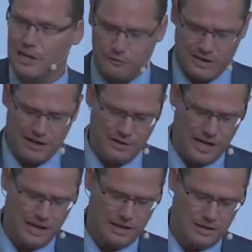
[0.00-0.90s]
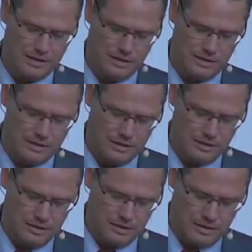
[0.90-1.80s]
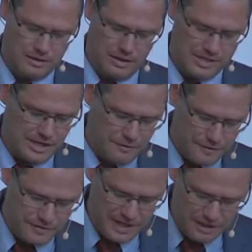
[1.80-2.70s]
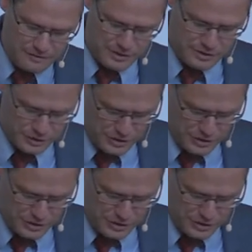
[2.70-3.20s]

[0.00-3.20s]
self care day. Isaiah 58, verse